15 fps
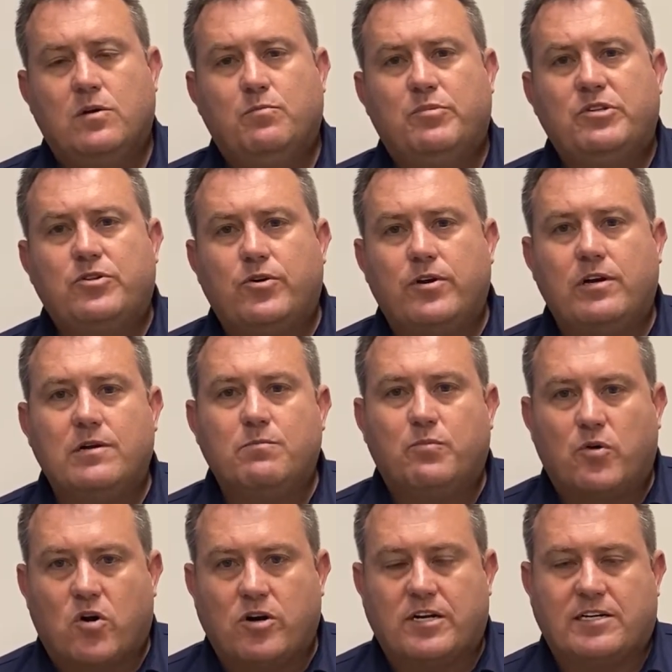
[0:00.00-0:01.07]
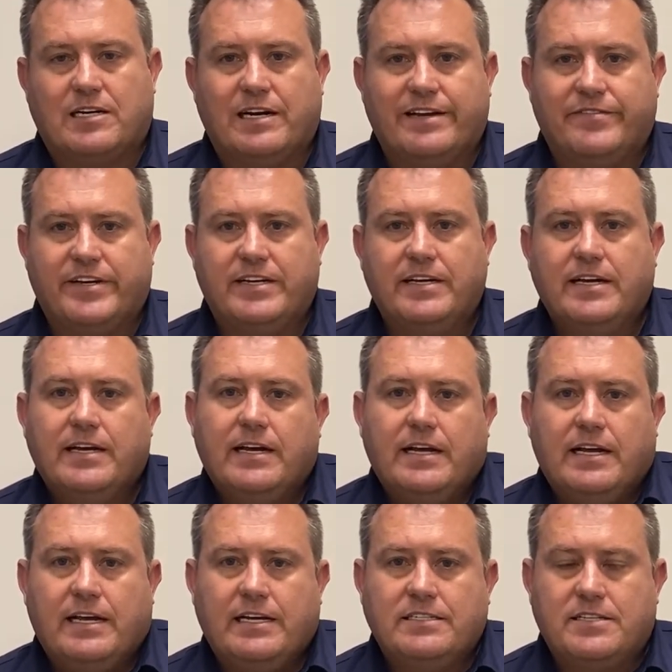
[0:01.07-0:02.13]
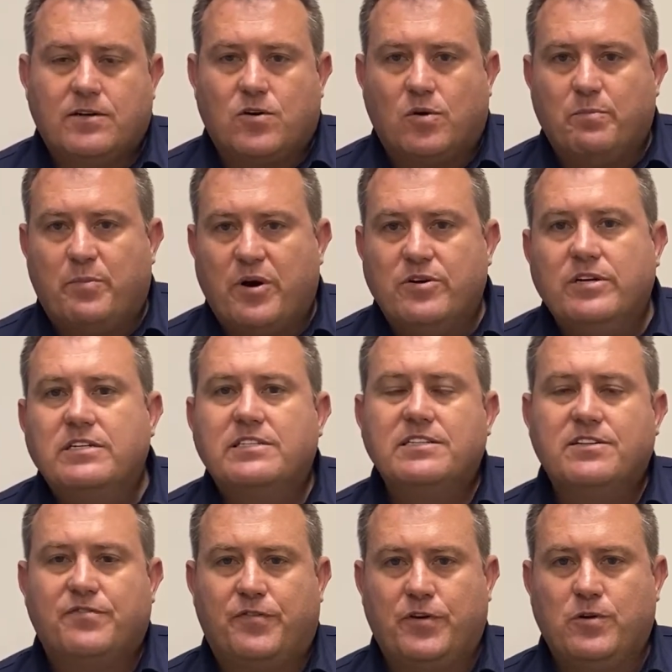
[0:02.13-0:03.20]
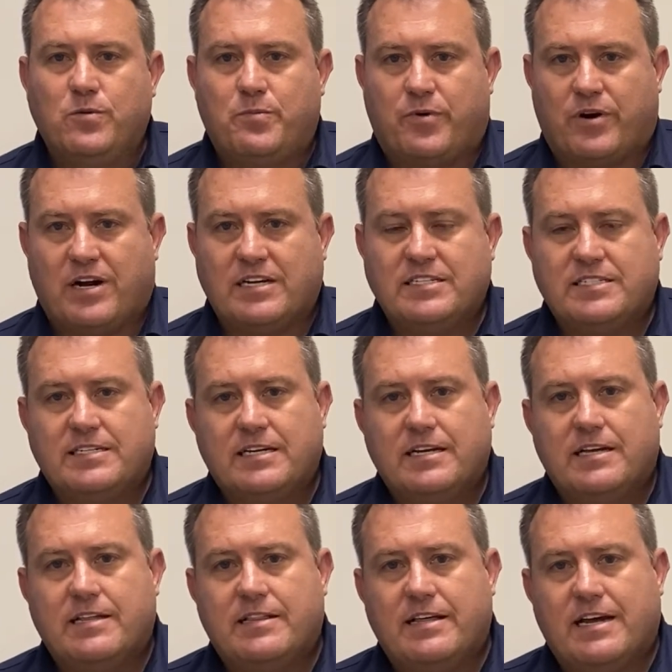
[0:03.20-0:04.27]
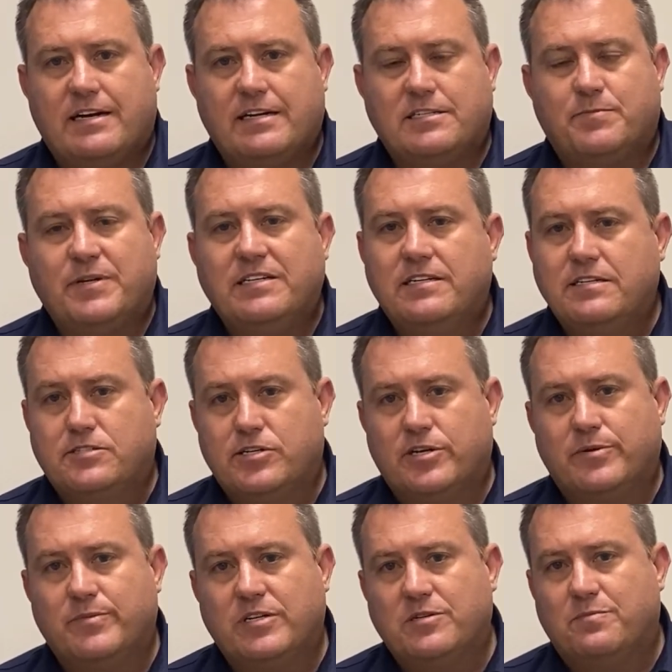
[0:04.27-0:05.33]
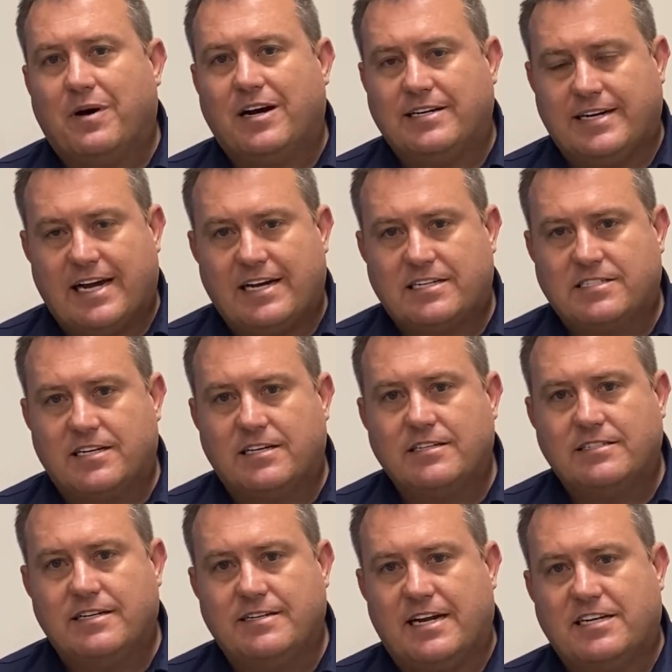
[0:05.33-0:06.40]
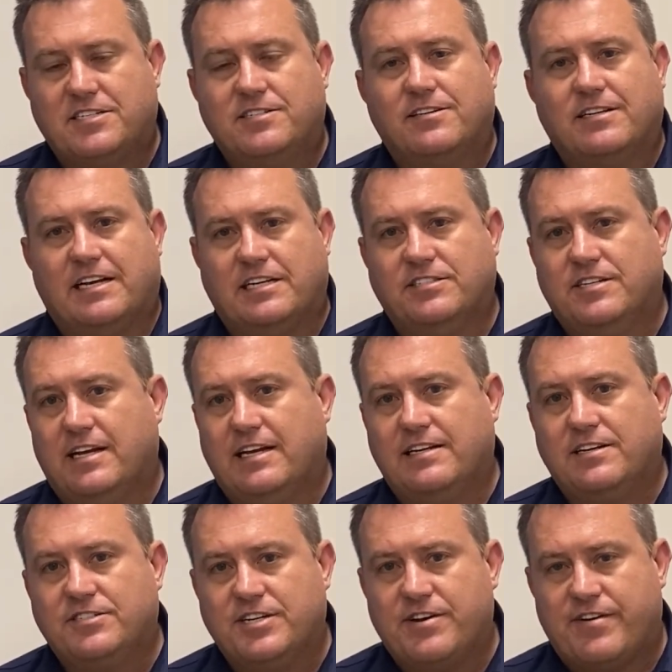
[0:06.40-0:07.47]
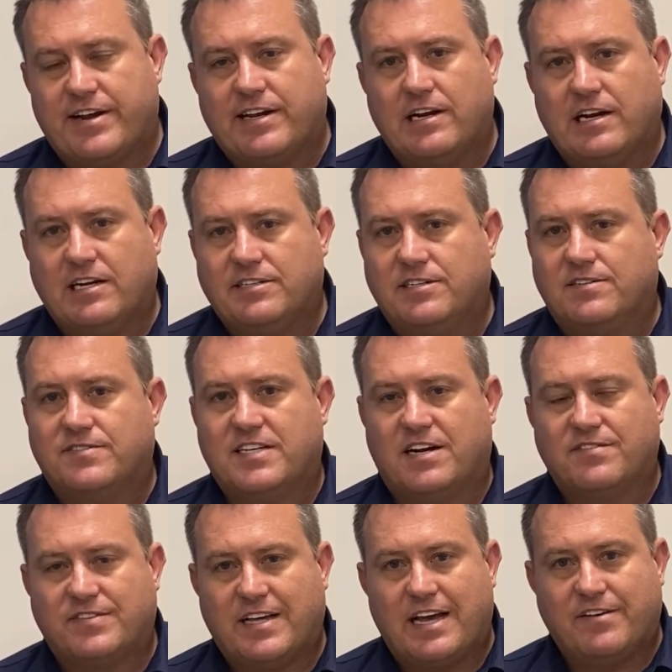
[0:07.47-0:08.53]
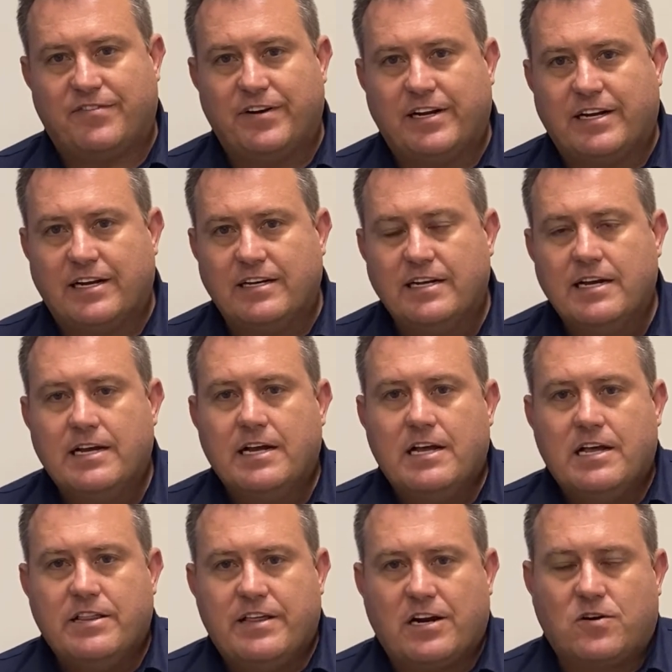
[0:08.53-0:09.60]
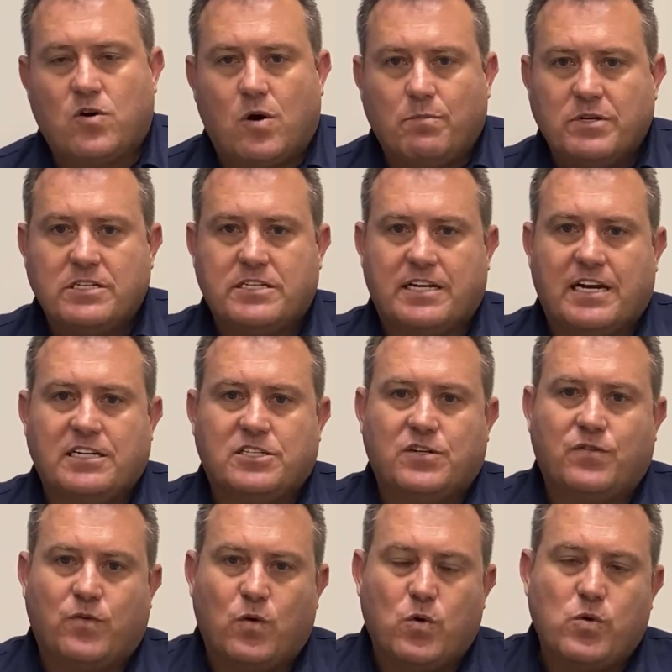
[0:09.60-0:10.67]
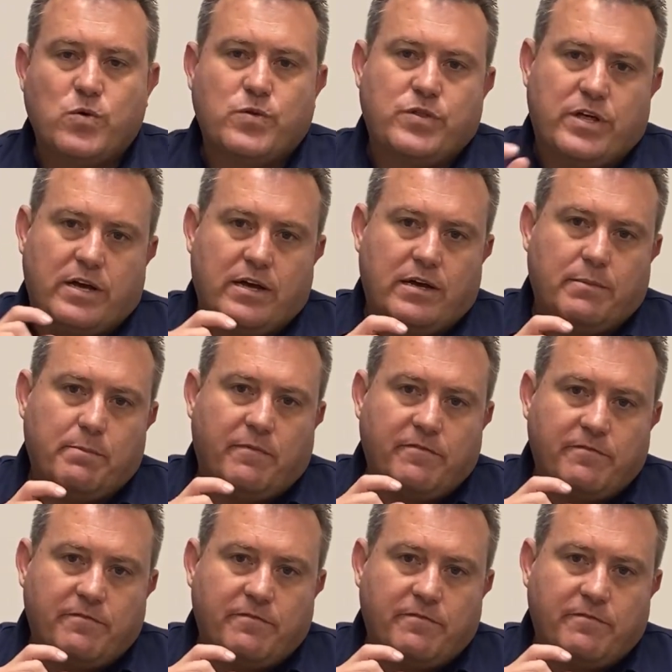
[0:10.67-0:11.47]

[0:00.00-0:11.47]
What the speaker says: Petroleum product levy is the component in the fuel price that has been determined by NERSA, the National Energy Regulator of South Africa, that compensates for the